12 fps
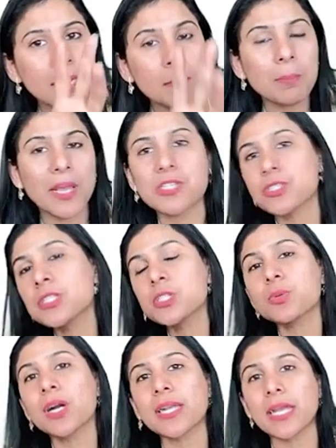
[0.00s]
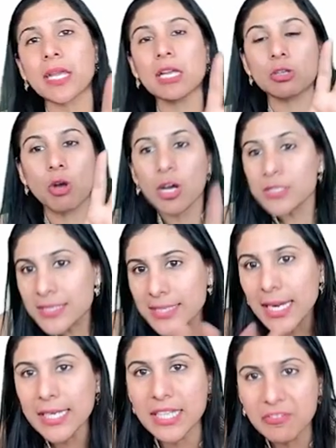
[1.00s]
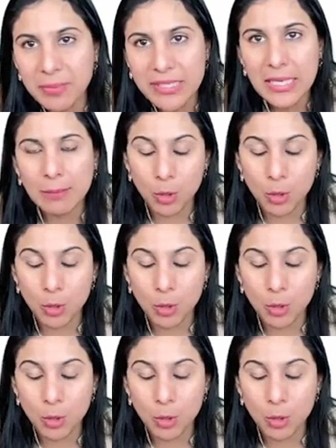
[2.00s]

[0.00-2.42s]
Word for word: in patients who are taking non-selective beta